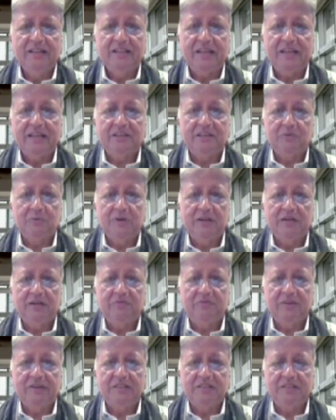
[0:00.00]
that the
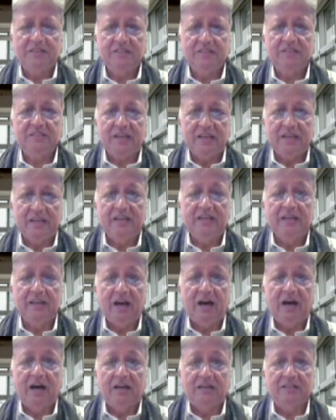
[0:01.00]
world faces in
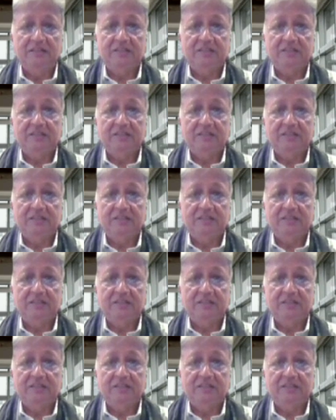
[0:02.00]
our